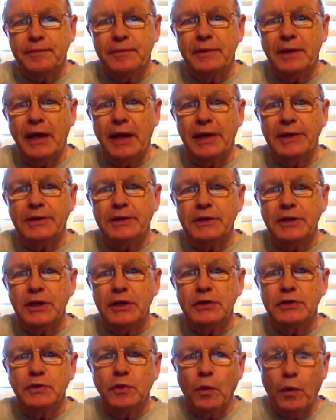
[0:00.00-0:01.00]
that
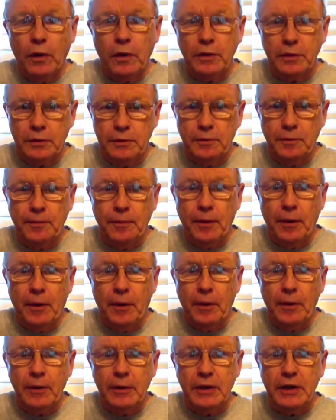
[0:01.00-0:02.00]
just worked
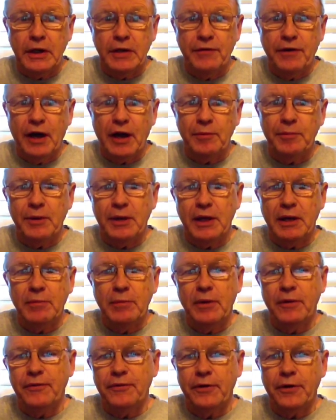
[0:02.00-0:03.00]
on developing a
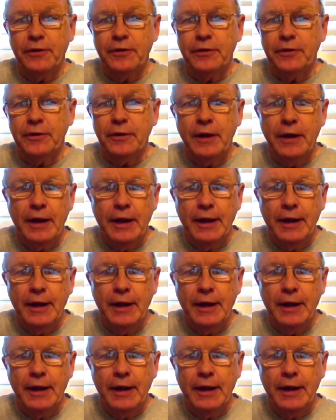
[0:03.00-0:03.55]
bit further